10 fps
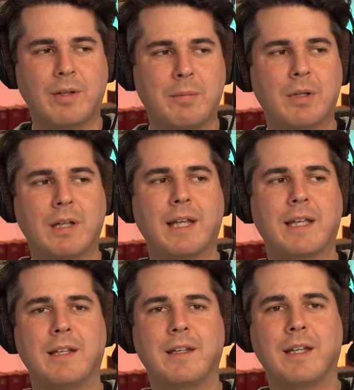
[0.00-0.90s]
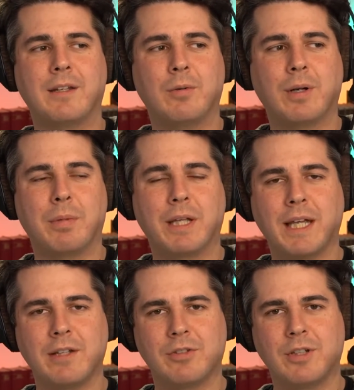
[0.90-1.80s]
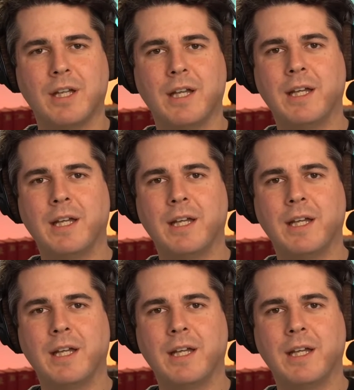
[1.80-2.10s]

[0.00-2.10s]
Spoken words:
the bottleneck in your application,